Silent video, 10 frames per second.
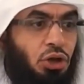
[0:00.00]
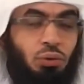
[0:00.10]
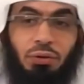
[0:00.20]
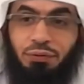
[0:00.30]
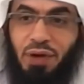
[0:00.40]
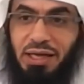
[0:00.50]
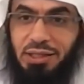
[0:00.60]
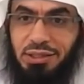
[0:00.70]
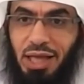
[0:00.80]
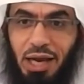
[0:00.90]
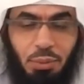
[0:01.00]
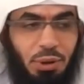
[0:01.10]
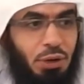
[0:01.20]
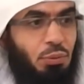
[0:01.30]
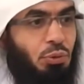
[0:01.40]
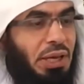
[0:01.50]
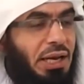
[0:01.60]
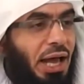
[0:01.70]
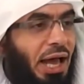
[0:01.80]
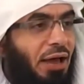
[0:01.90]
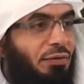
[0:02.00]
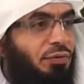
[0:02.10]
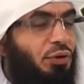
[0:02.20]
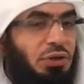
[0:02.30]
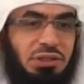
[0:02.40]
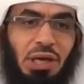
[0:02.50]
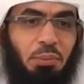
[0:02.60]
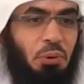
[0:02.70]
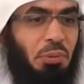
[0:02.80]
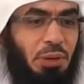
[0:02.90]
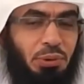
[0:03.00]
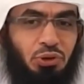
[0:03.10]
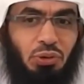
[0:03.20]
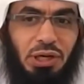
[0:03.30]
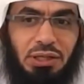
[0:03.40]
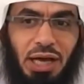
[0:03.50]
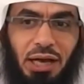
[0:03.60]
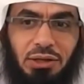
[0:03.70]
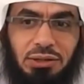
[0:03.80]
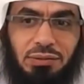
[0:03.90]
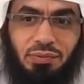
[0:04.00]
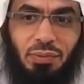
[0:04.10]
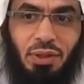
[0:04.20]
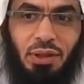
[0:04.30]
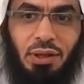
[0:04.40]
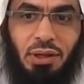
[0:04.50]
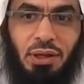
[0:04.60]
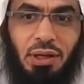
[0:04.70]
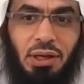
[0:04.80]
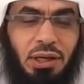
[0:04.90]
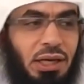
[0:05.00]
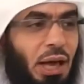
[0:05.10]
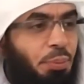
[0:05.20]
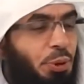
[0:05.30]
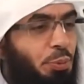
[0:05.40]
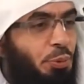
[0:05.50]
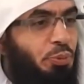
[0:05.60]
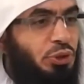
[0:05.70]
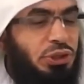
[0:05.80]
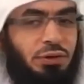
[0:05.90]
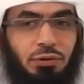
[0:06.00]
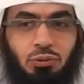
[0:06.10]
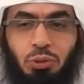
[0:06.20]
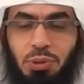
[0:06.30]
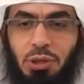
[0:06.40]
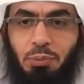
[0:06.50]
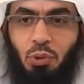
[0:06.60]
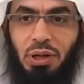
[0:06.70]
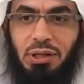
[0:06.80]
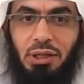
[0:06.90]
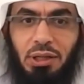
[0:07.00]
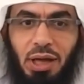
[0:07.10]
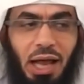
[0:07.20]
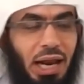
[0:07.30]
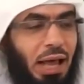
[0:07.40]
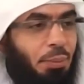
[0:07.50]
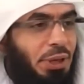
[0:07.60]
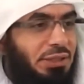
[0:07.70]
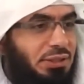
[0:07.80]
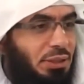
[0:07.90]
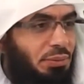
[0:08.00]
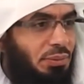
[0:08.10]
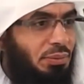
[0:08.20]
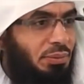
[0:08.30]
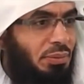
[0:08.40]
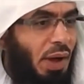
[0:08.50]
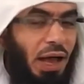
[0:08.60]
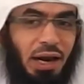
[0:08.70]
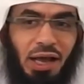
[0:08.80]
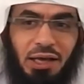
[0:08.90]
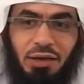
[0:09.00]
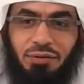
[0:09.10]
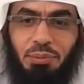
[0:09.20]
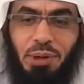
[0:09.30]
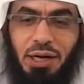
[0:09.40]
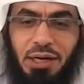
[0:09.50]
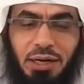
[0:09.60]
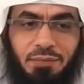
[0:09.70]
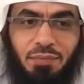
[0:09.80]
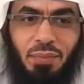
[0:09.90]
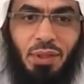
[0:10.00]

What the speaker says: You will find the talib ilm who may not have, for example, maybe $20, yet people perceive him to be wealthy. Allah blessed him. Allah gave him barakah